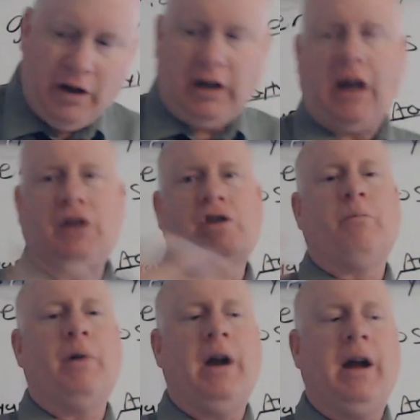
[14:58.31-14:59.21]
catch your
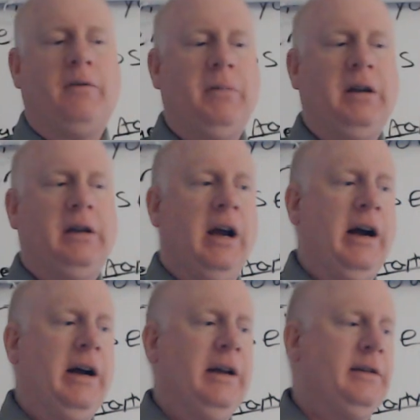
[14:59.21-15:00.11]
breath
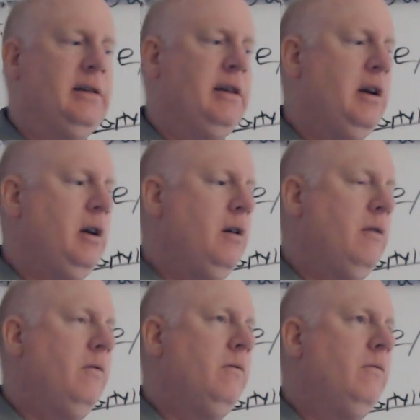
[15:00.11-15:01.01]
because,
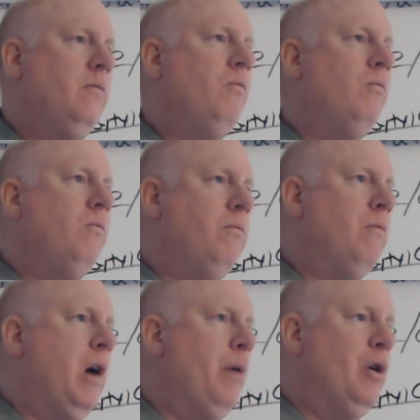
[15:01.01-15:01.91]

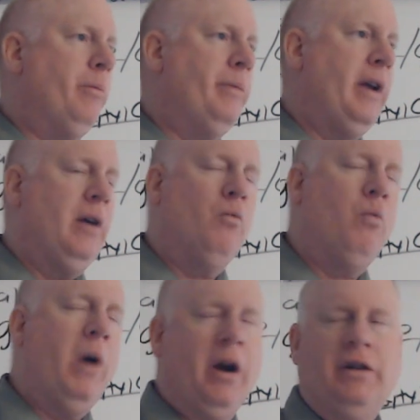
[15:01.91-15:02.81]
well, we hope not.
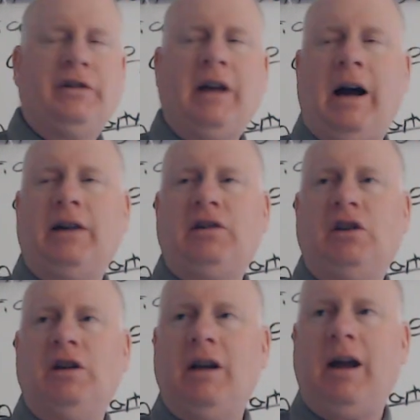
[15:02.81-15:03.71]
Where does
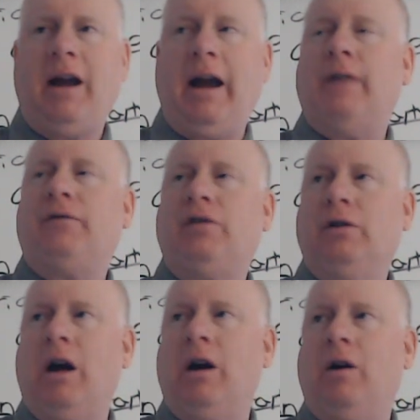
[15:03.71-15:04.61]
oxygen have to
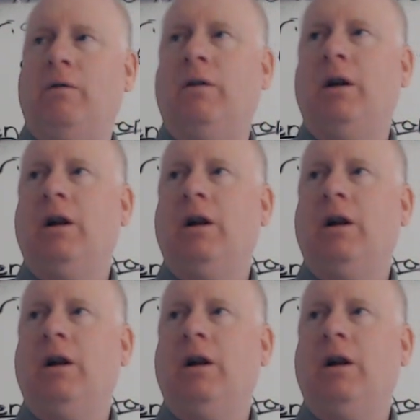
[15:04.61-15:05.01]
go? Your